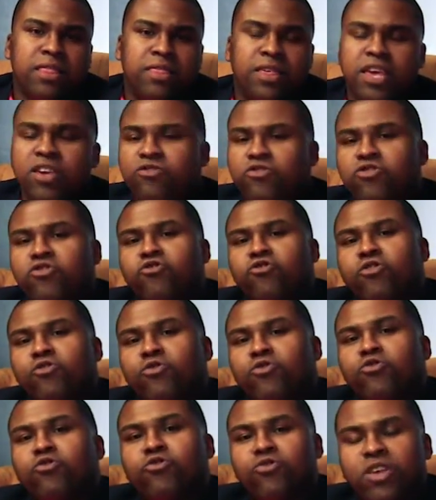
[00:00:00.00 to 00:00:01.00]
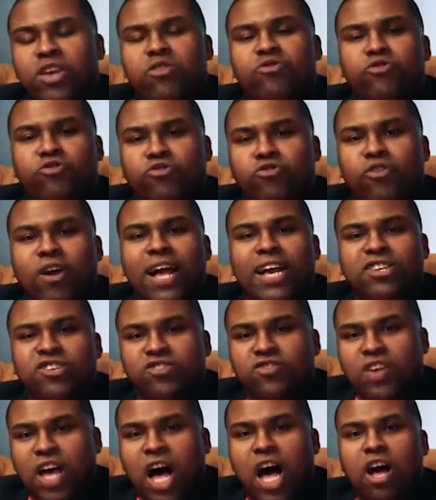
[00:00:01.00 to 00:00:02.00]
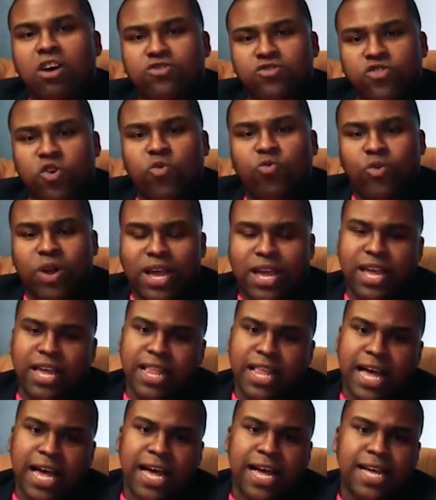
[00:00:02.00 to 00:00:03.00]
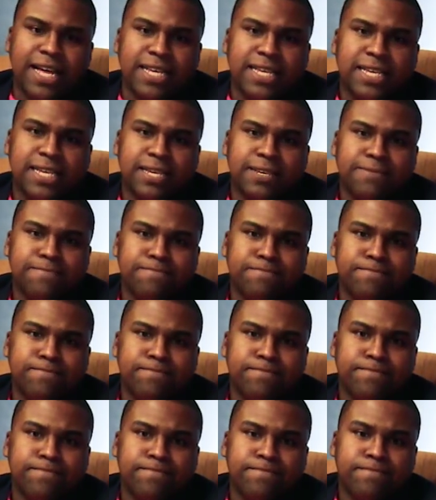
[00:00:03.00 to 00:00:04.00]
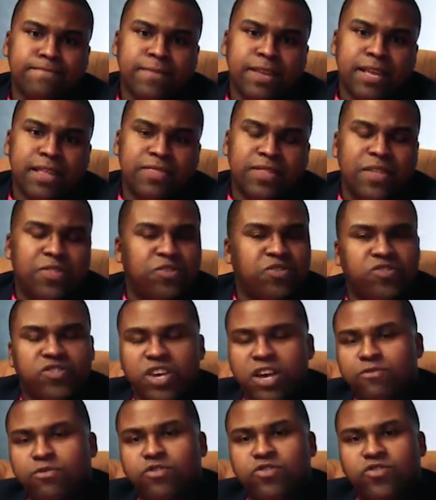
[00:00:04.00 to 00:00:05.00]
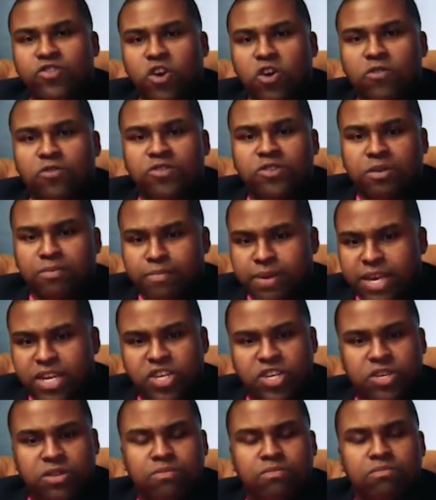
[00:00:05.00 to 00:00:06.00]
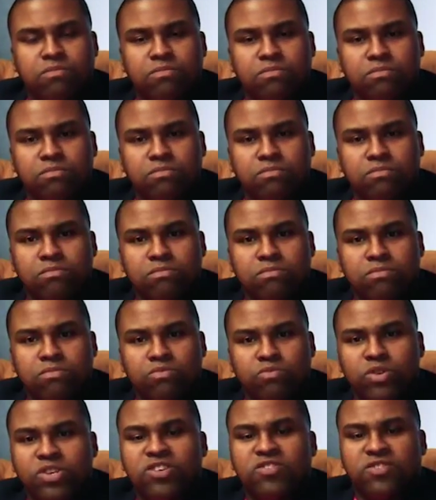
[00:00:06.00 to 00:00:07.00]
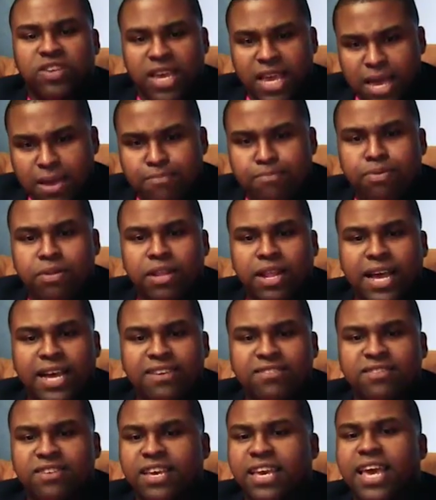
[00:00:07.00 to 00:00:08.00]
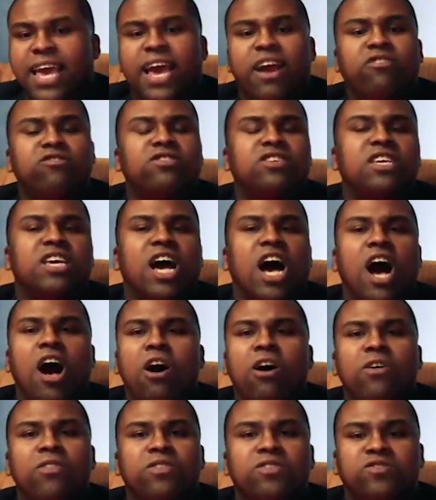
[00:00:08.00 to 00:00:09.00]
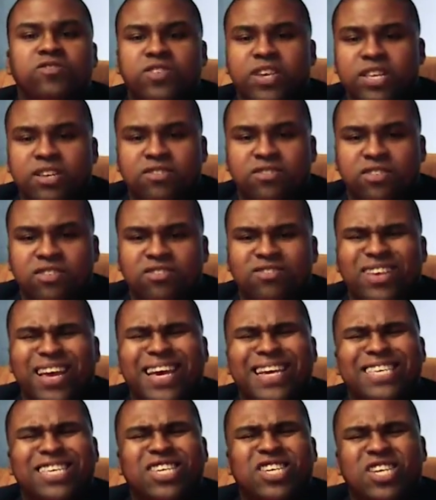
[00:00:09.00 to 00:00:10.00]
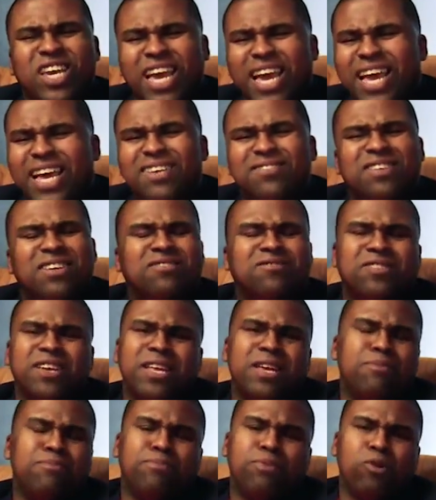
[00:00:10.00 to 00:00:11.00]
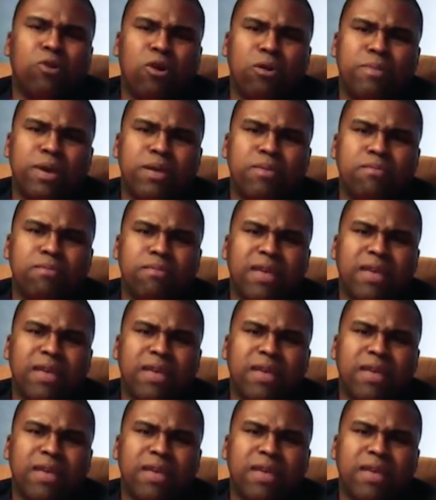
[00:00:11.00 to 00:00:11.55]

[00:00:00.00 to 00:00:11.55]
These distractions also recognize that the Civil Service Commission, which is in place to guarantee all the citizens a chance at city employment,